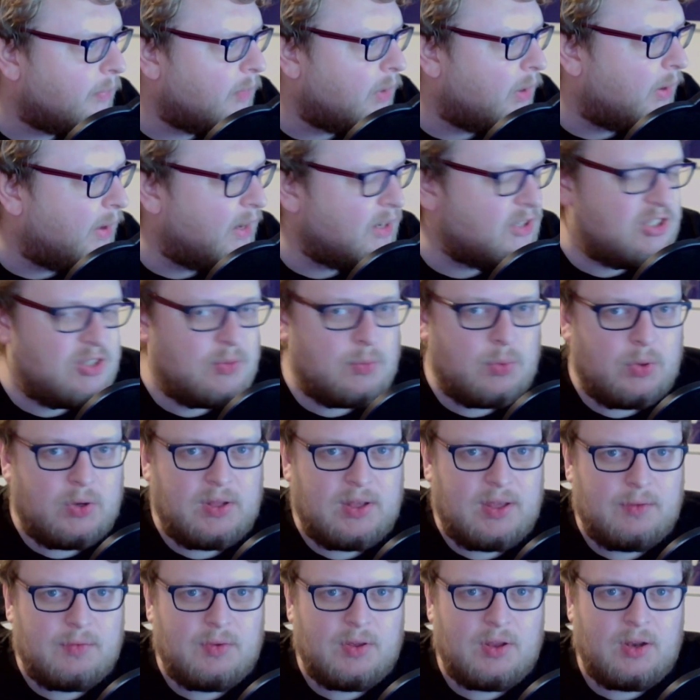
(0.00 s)
I actually want to
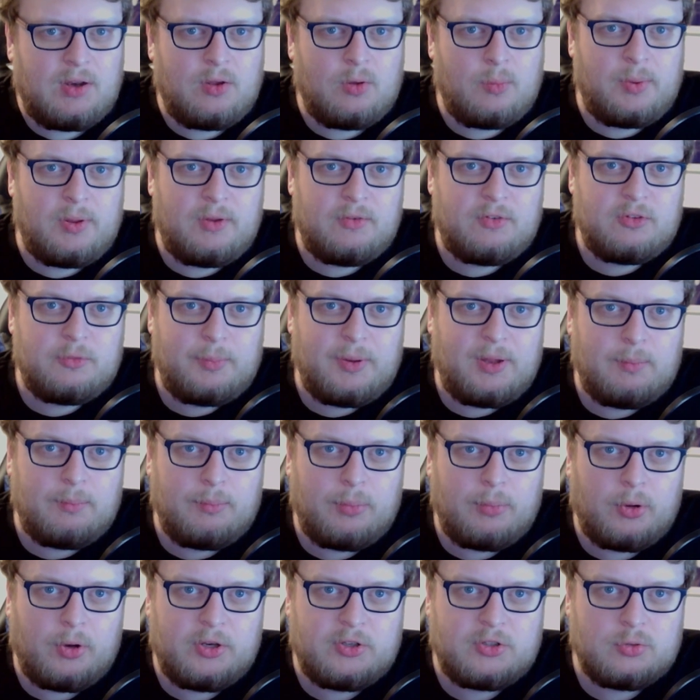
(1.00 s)
give it a little bit of spit and
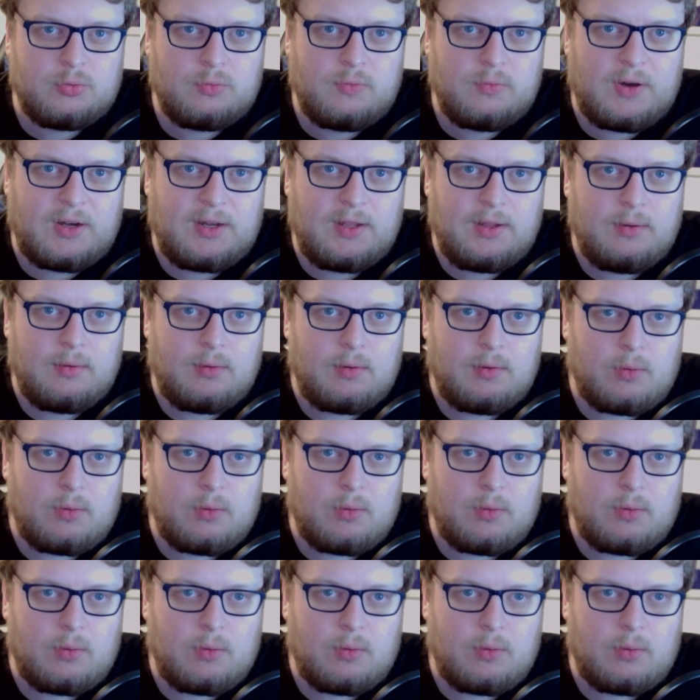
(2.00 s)
polish already.